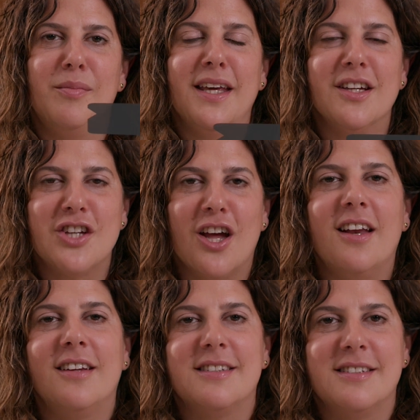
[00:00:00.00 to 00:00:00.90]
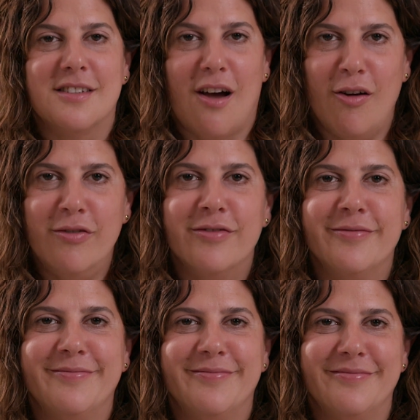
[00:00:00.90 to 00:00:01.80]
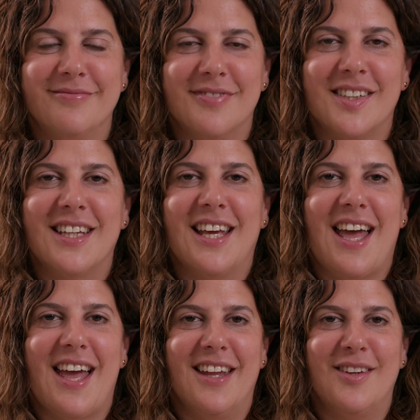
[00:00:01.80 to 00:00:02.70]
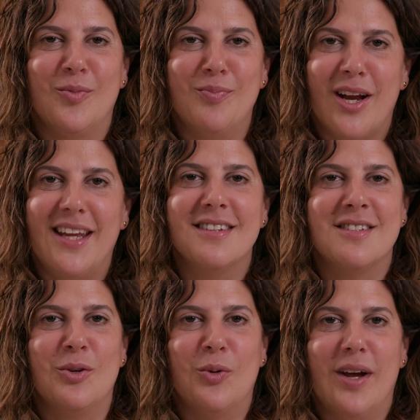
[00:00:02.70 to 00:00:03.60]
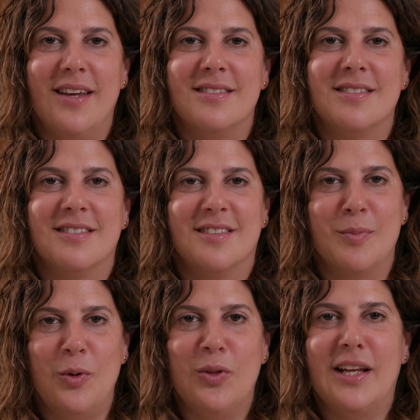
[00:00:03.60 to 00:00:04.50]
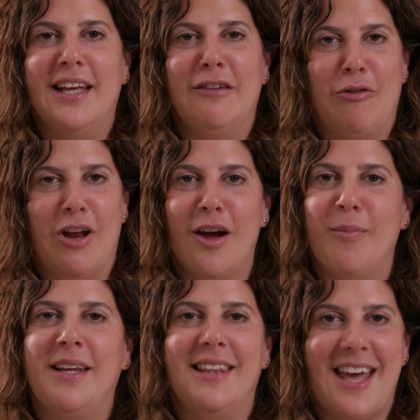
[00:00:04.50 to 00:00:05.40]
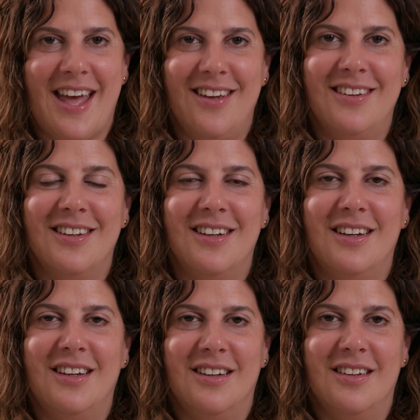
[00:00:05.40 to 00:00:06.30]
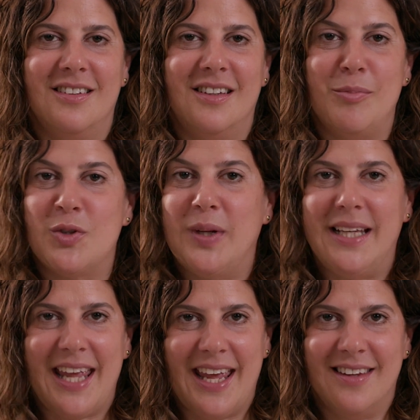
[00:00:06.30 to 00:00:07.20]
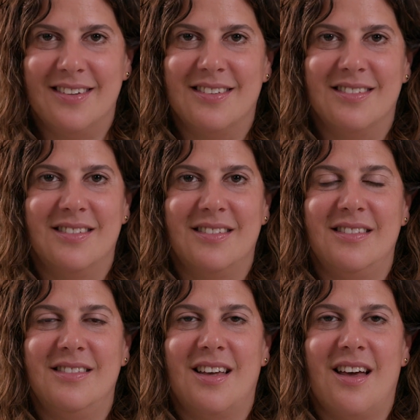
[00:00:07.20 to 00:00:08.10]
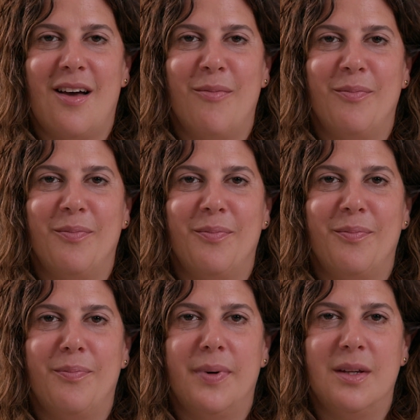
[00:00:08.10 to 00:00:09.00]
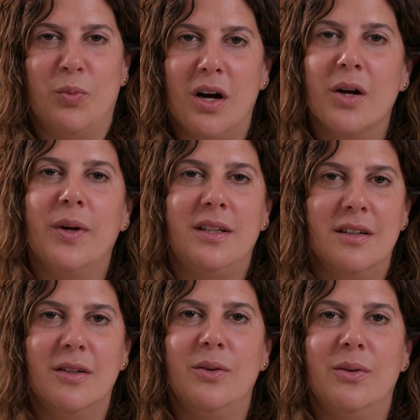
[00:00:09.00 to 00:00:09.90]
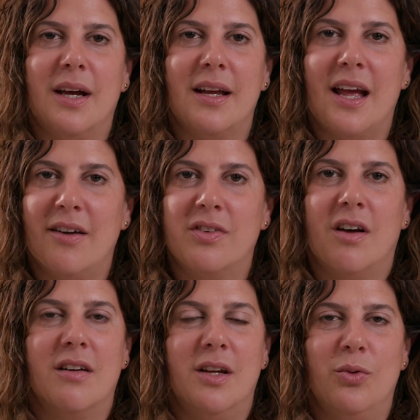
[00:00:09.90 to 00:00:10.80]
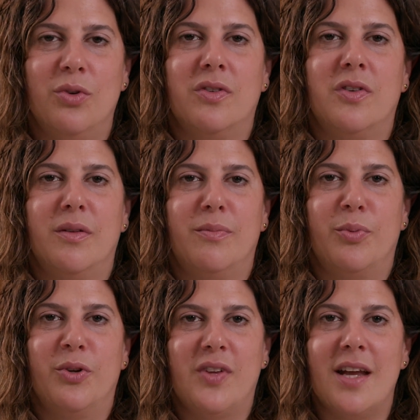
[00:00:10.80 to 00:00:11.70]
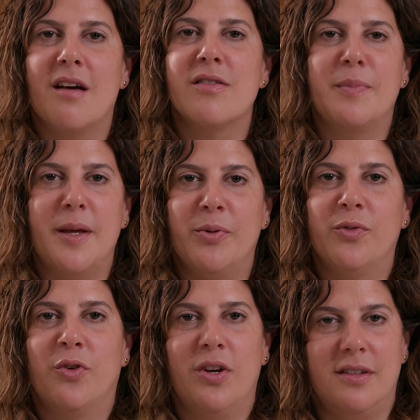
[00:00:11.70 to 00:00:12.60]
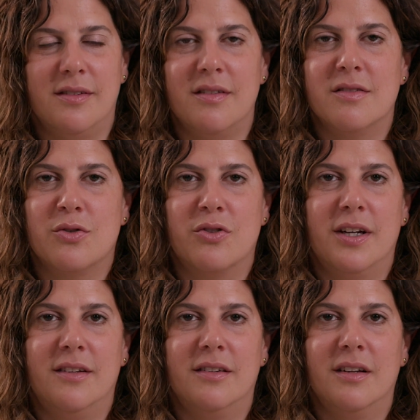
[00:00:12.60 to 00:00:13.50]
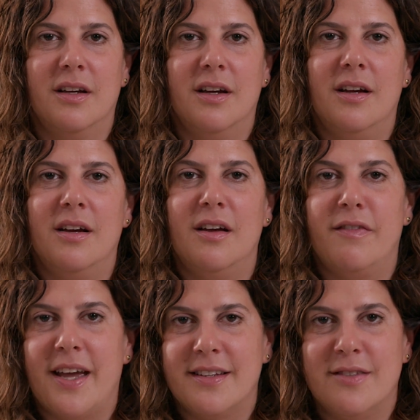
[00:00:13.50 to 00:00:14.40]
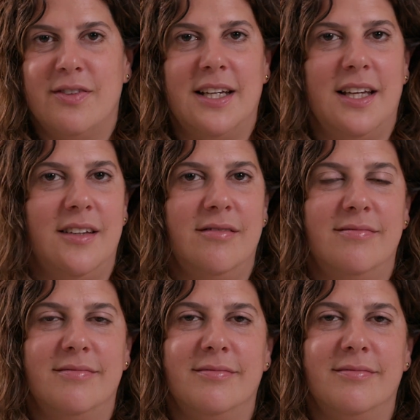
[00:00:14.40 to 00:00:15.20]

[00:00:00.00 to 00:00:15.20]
Being a journalist is tough, and the money isn't always smoothly and reliably there in between gigs. But the work we do and have done in order to present other people's voices and stories effectively,